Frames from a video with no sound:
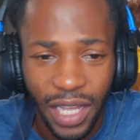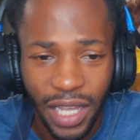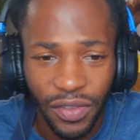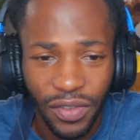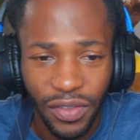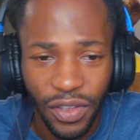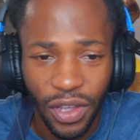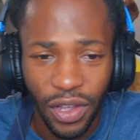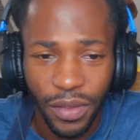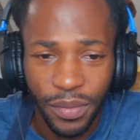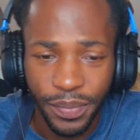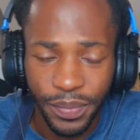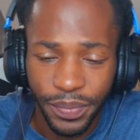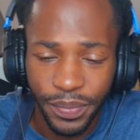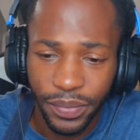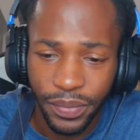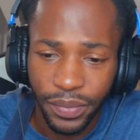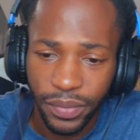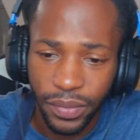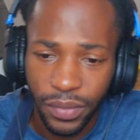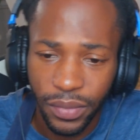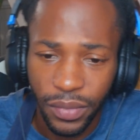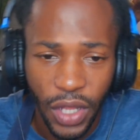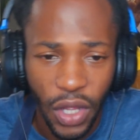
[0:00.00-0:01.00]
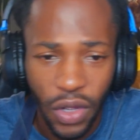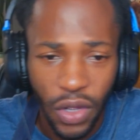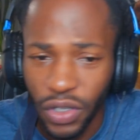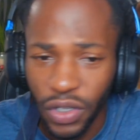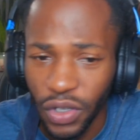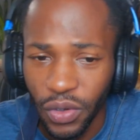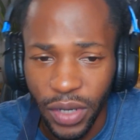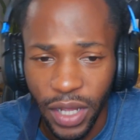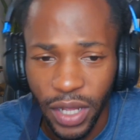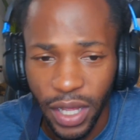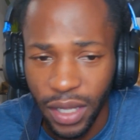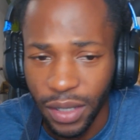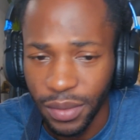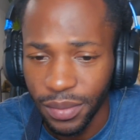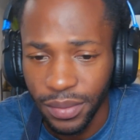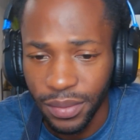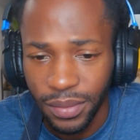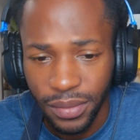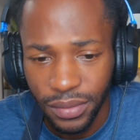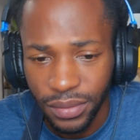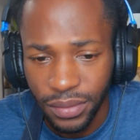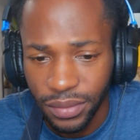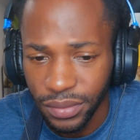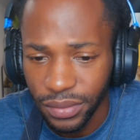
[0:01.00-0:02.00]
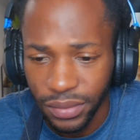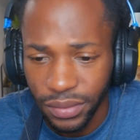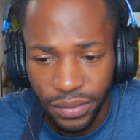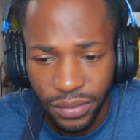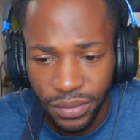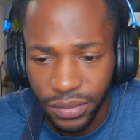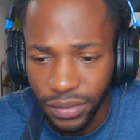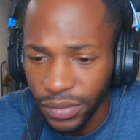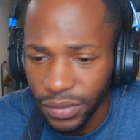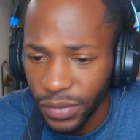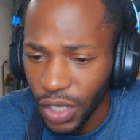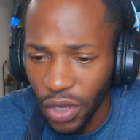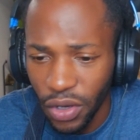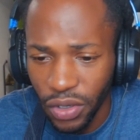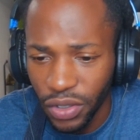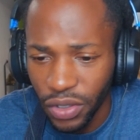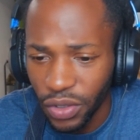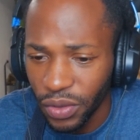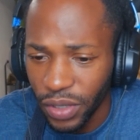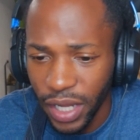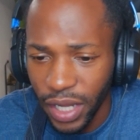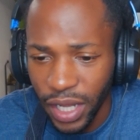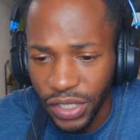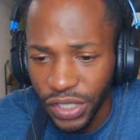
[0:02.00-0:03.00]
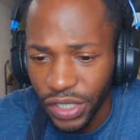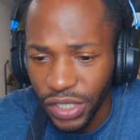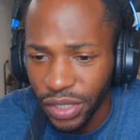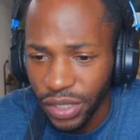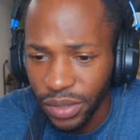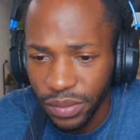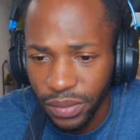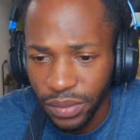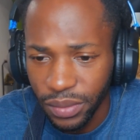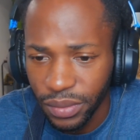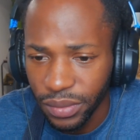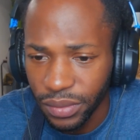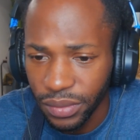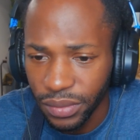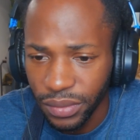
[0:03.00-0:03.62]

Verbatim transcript: knife, though. Don't do that. Don't do that shit.